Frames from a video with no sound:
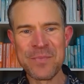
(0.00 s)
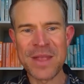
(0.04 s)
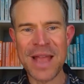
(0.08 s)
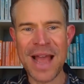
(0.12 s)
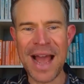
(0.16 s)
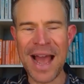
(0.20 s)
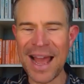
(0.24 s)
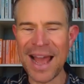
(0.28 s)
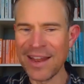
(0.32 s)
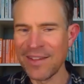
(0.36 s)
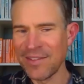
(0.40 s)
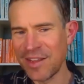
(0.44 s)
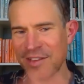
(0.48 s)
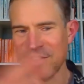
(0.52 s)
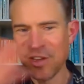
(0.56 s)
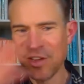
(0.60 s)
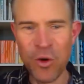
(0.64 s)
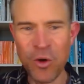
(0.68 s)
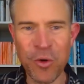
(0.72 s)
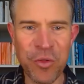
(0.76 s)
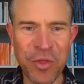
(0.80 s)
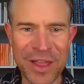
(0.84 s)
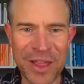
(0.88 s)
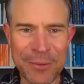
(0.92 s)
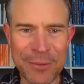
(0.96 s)
And this whole
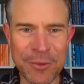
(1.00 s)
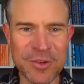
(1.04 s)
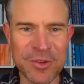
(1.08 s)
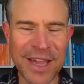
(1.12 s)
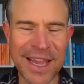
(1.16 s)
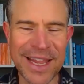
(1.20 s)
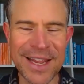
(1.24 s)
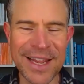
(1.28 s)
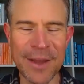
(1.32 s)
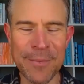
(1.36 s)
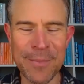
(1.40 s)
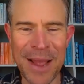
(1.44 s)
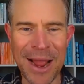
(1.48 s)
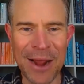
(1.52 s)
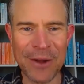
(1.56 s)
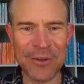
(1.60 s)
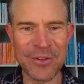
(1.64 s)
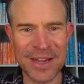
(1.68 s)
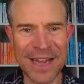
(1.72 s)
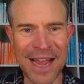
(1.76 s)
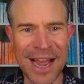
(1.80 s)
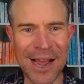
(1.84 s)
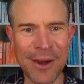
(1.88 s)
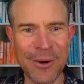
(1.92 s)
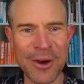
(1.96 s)
thing will take about
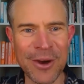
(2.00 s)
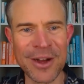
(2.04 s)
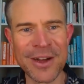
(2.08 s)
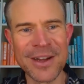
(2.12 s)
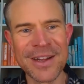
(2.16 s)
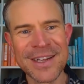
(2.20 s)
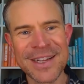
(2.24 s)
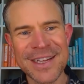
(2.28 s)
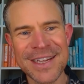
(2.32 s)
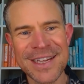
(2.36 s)
an hour,